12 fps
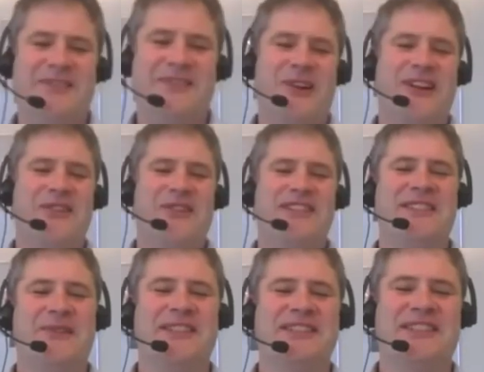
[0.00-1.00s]
that's a very
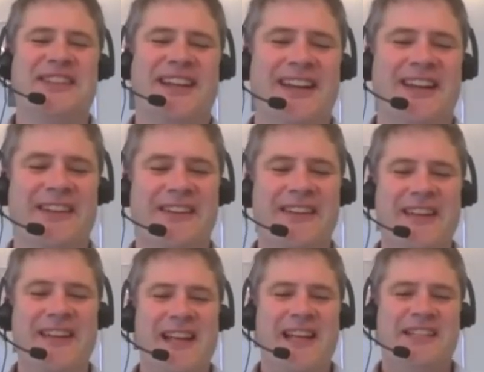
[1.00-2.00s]
interesting question, Kate, and
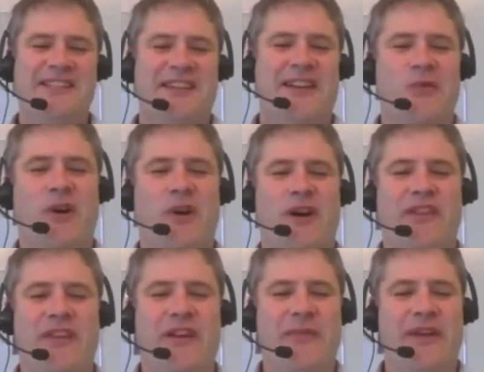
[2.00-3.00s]
it's certainly one
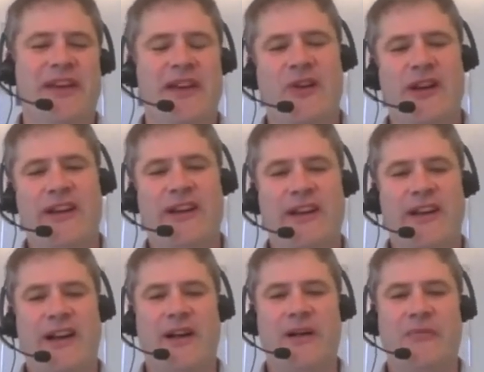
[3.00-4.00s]
that I'm hearing
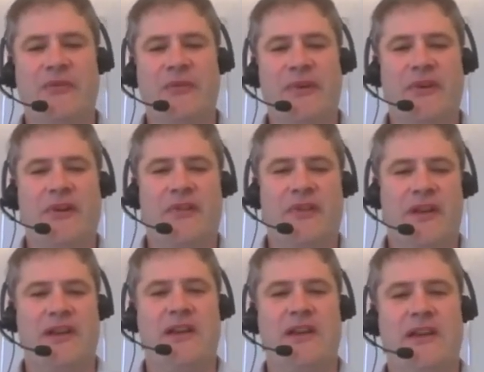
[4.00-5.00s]
um, from a lot of
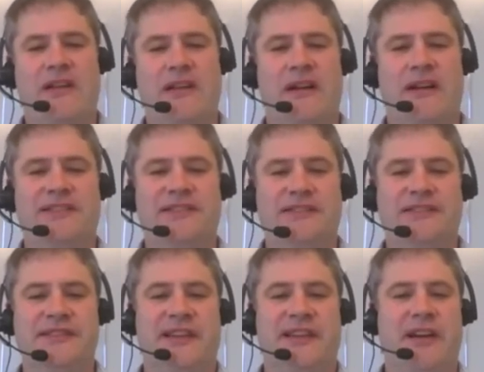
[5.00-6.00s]
the clients at
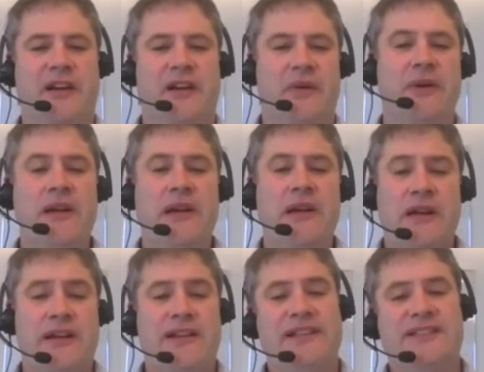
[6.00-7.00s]
CIO
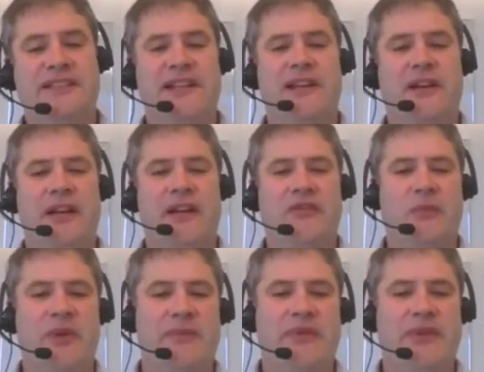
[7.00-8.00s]
and indeed CEO level
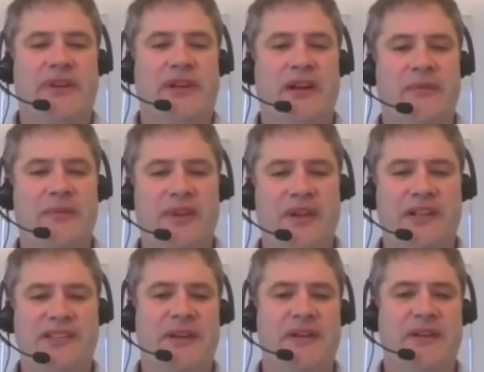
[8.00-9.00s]
people that I'm that I
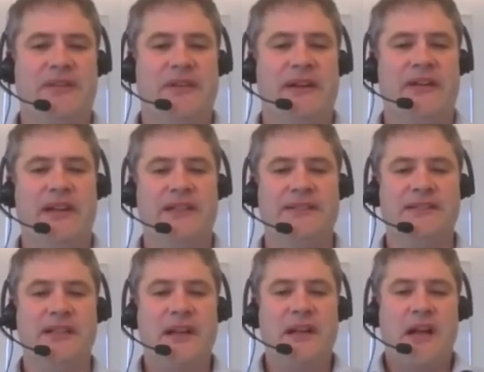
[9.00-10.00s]
speak to
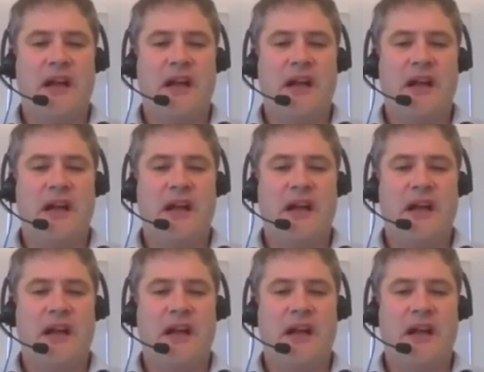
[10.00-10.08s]
nowadays.